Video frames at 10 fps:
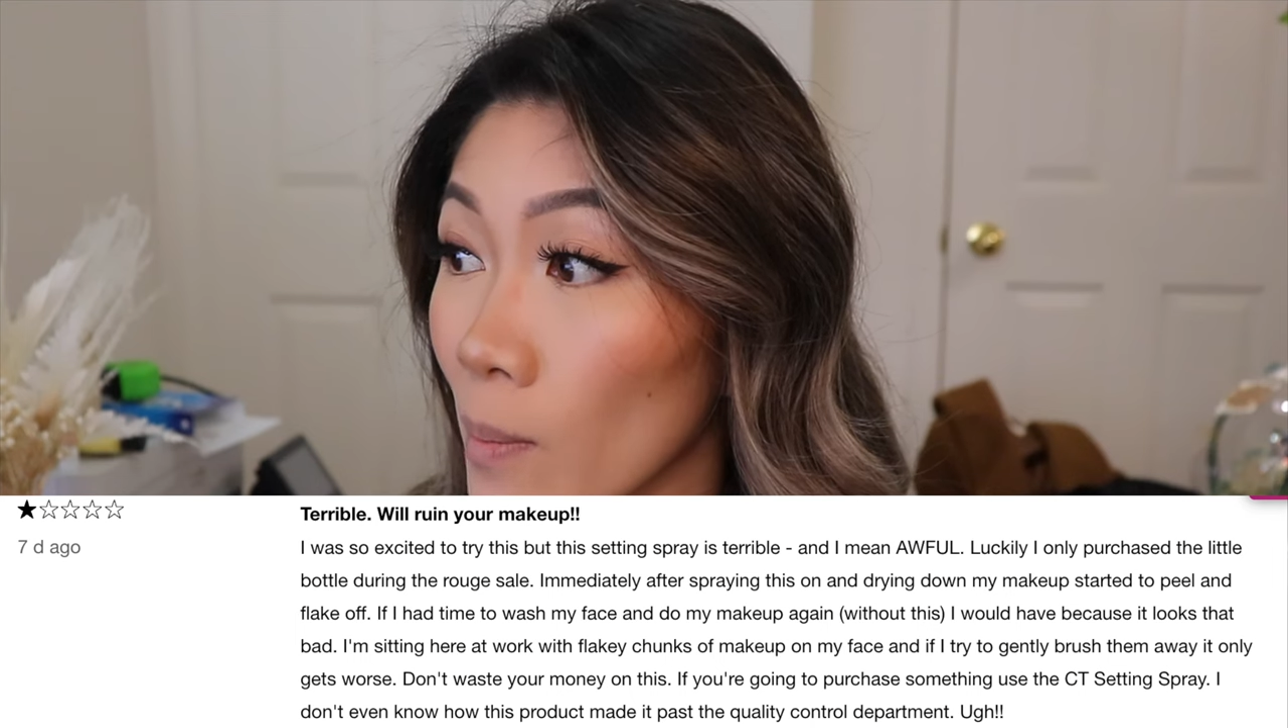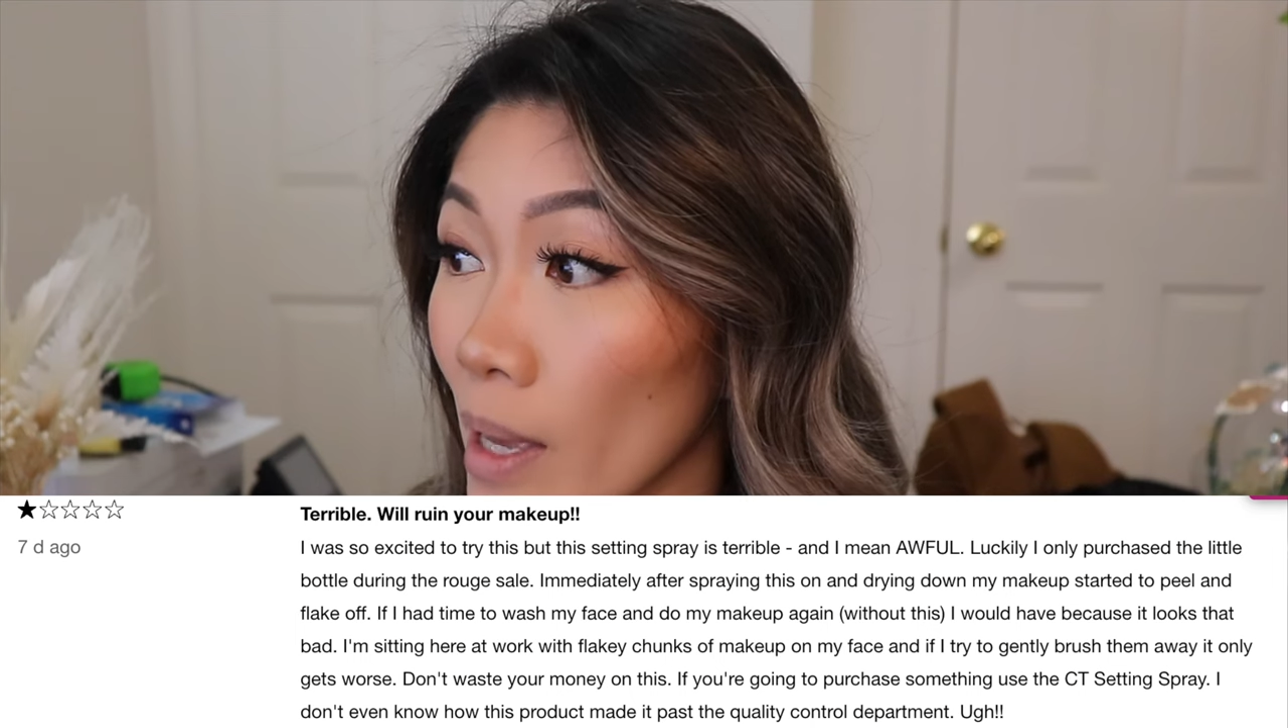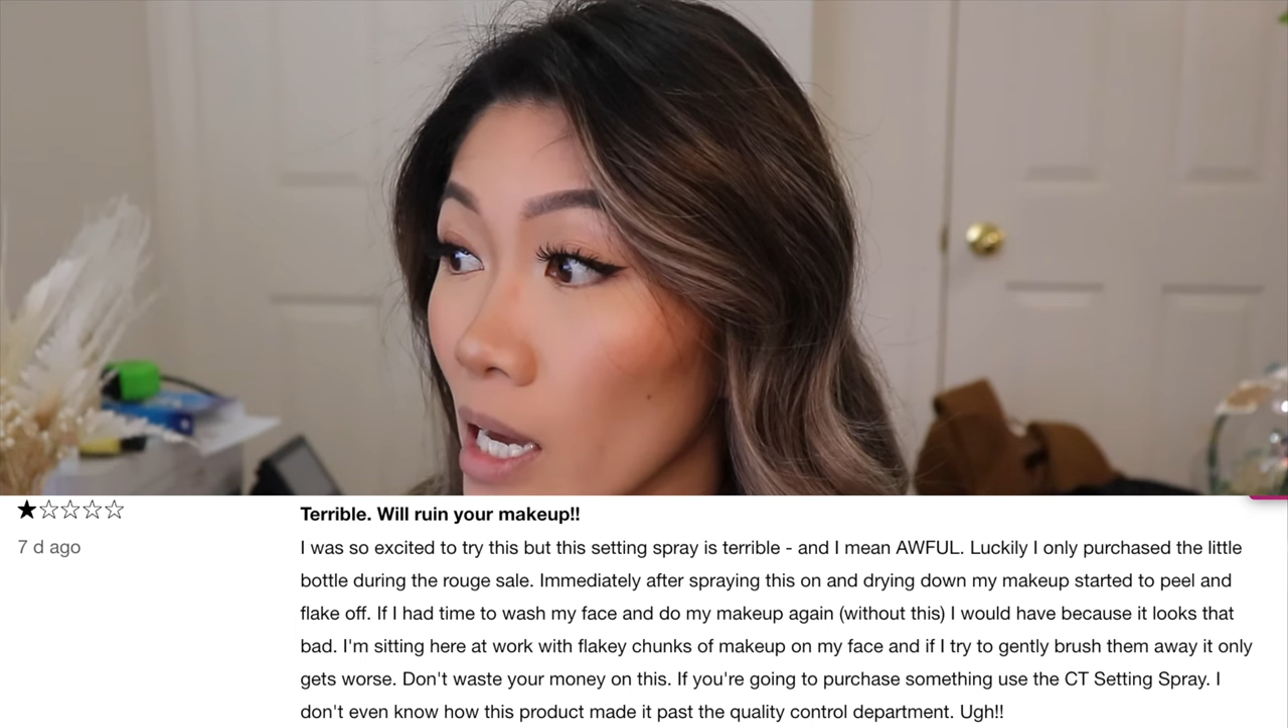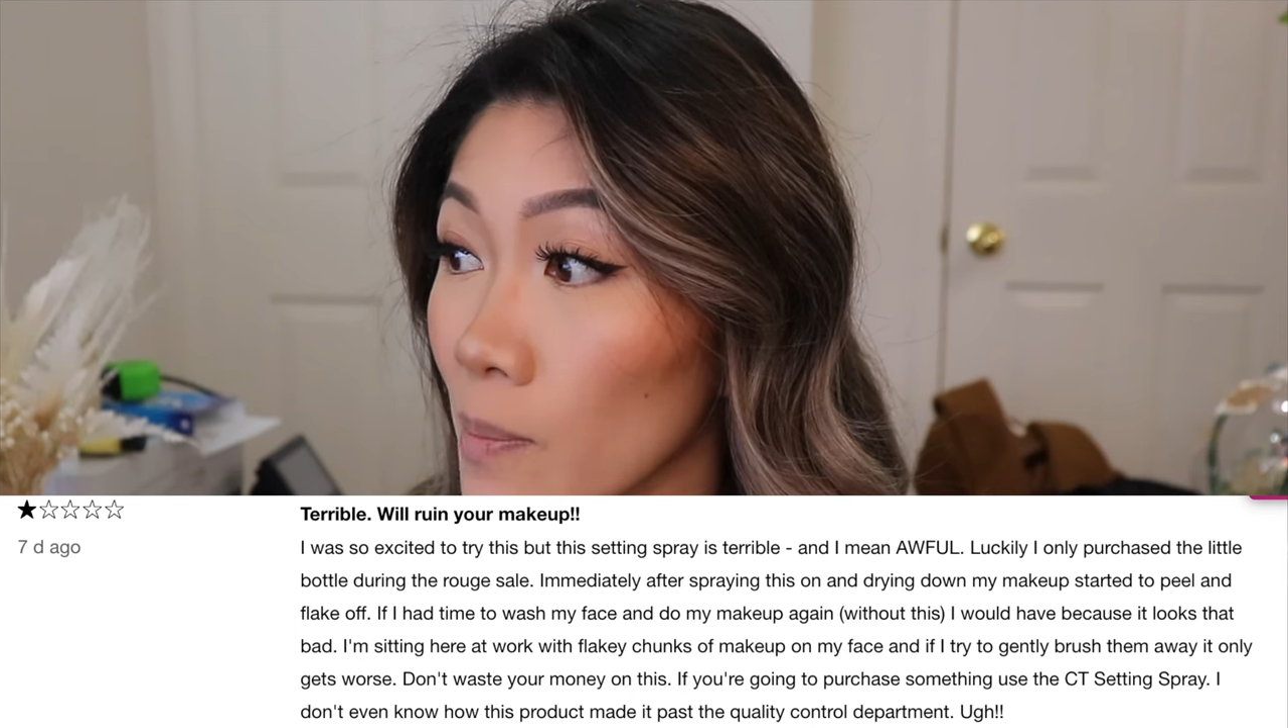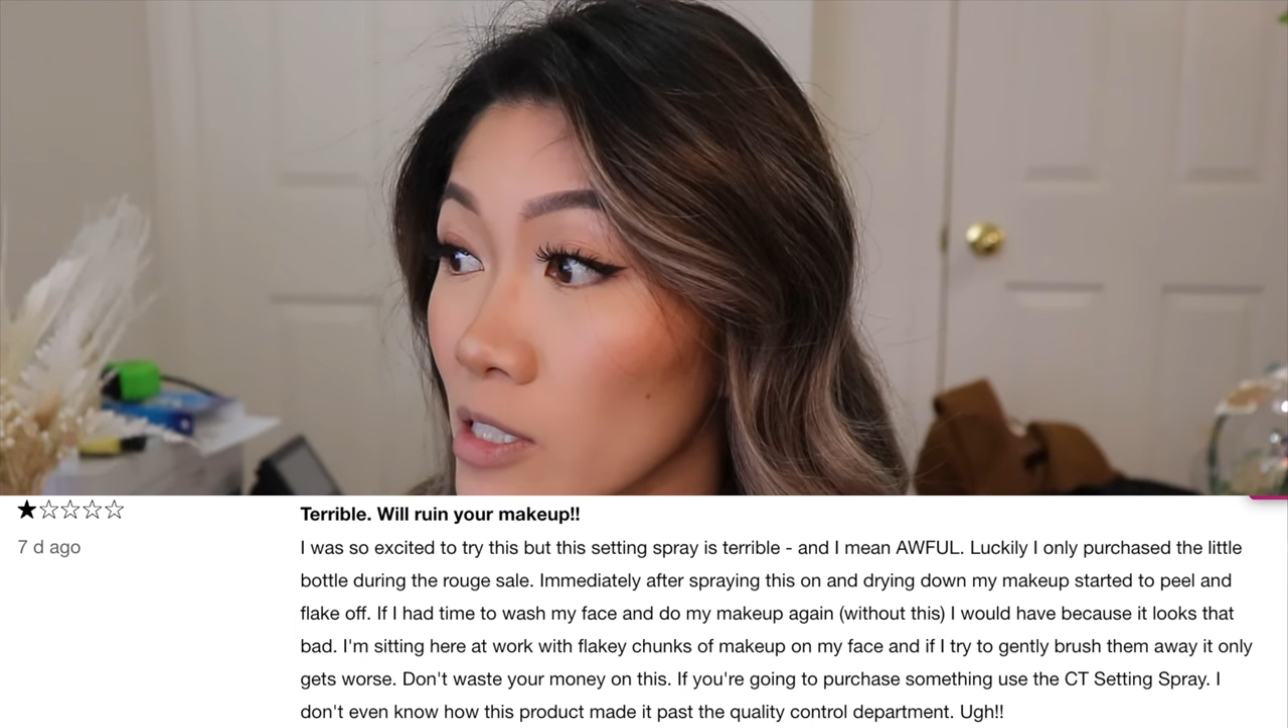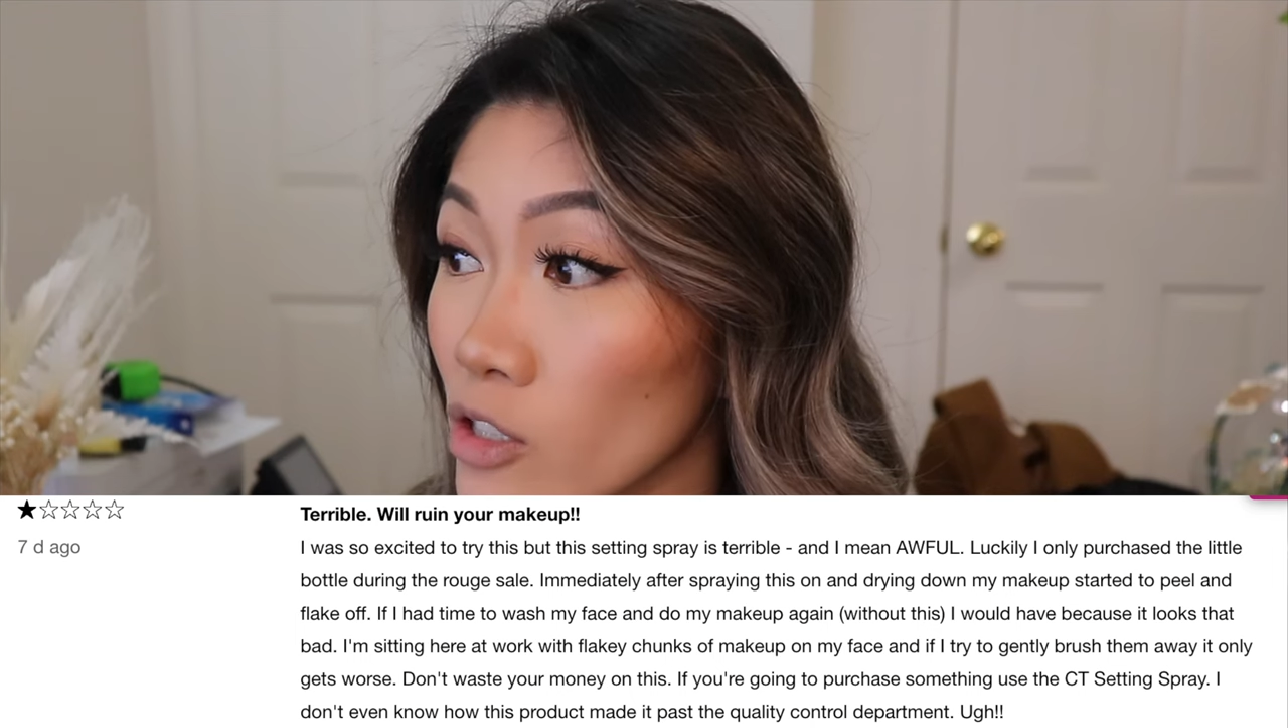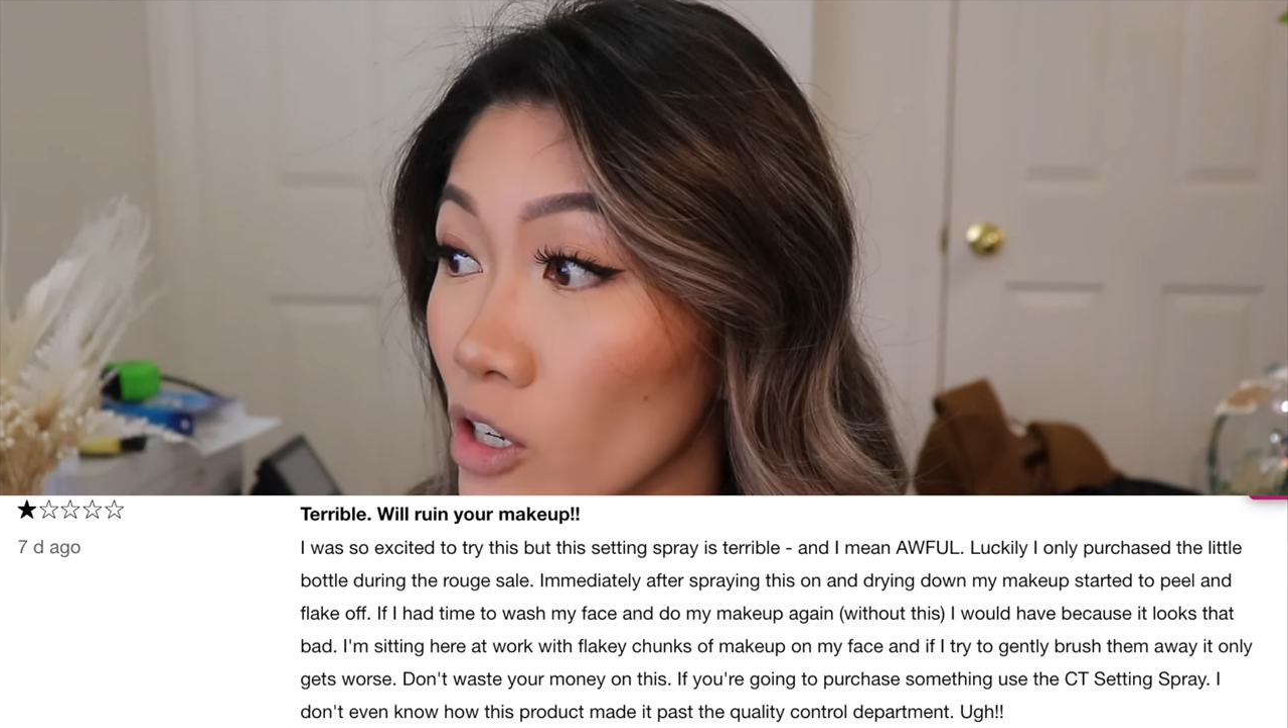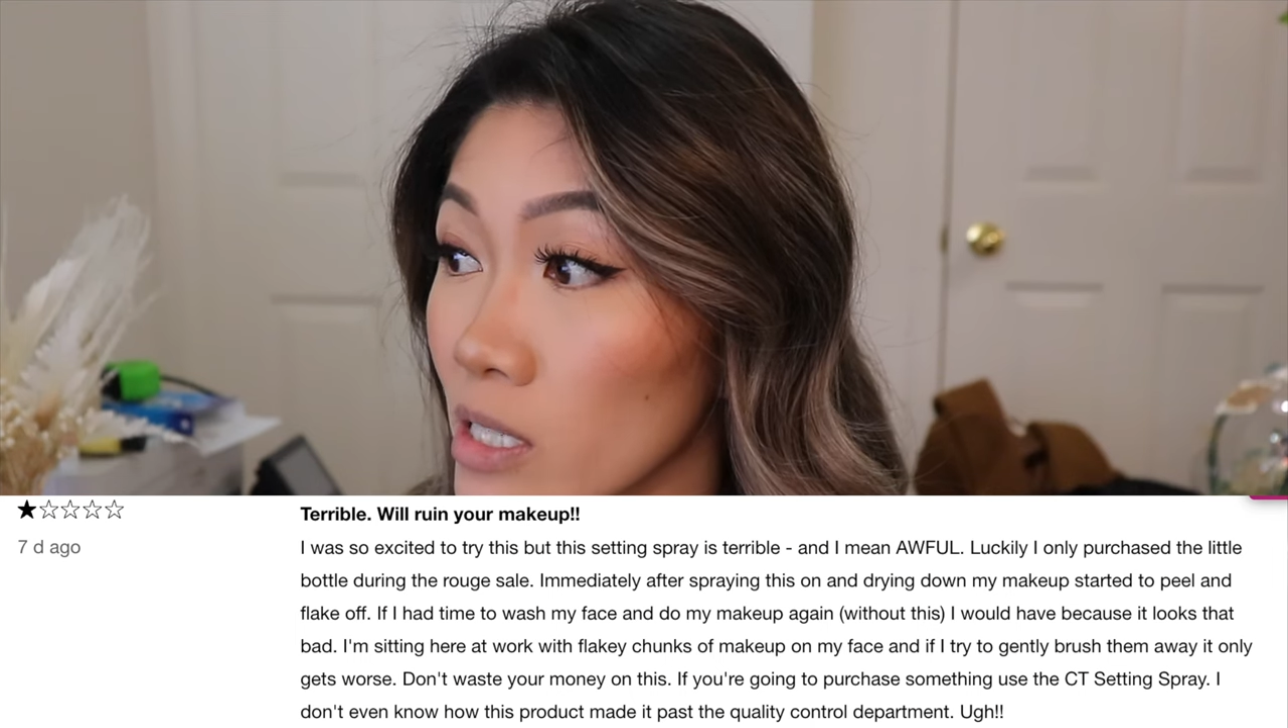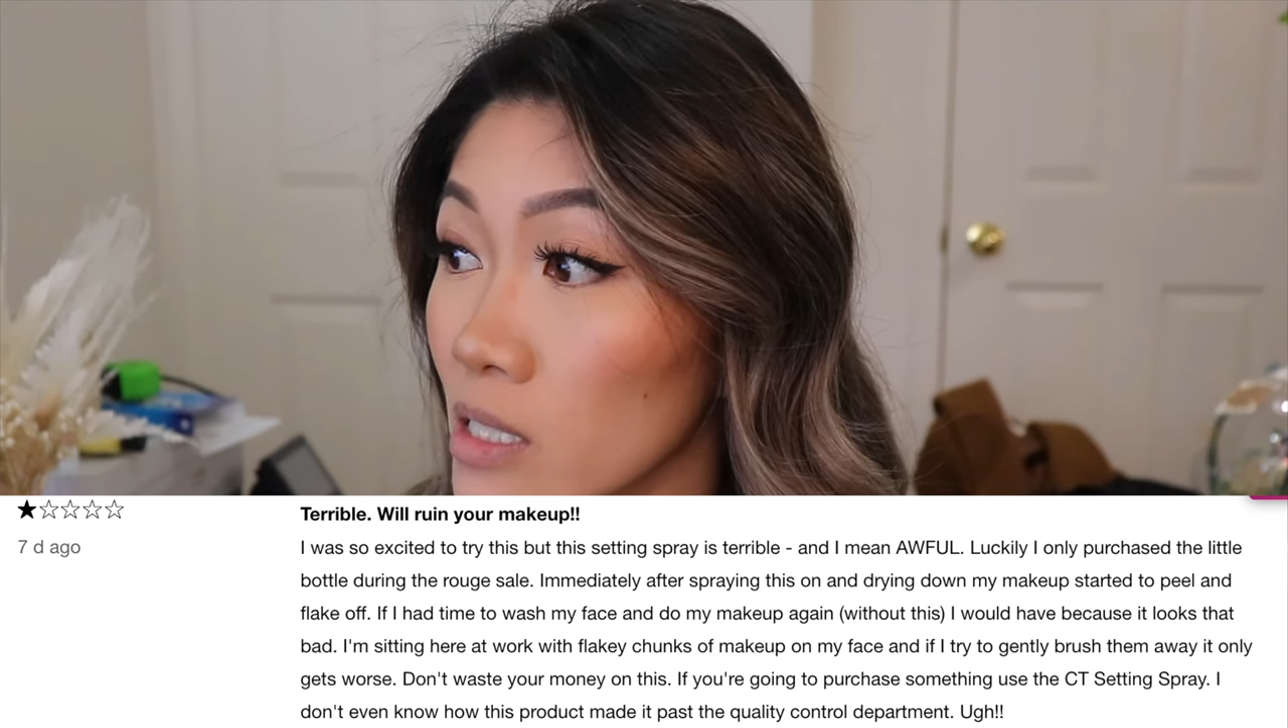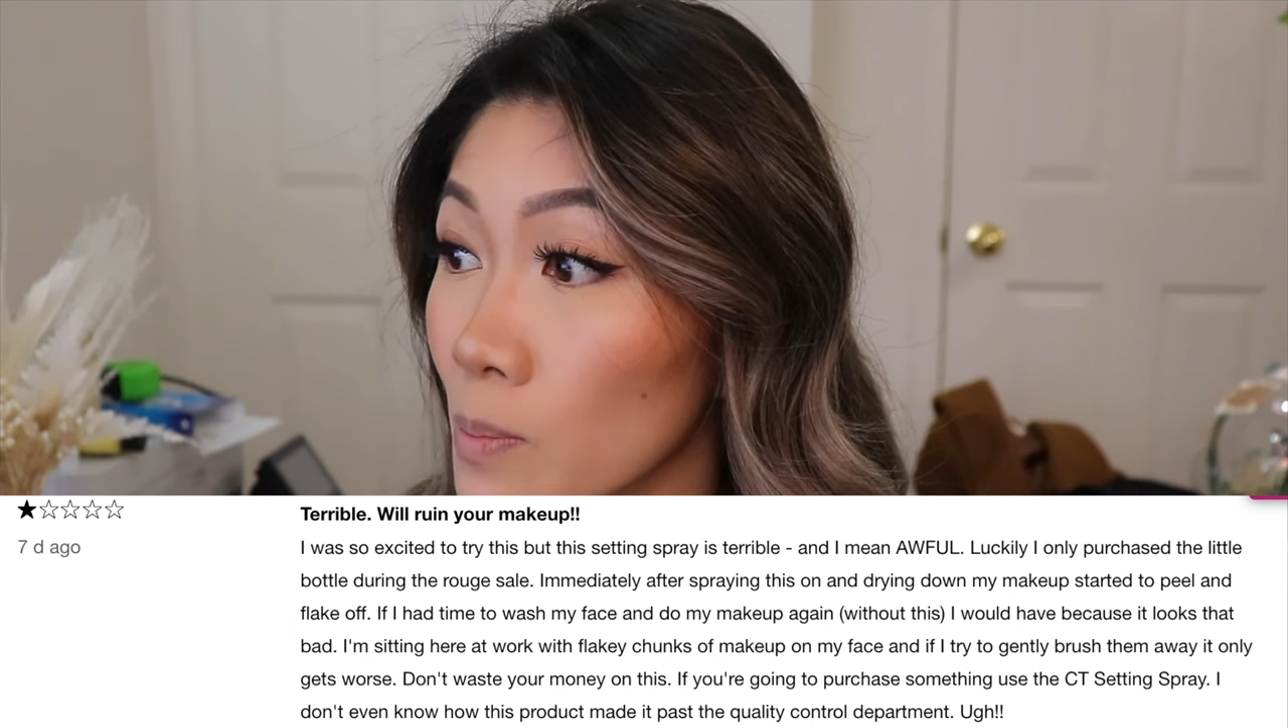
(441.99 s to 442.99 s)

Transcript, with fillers: makeup and started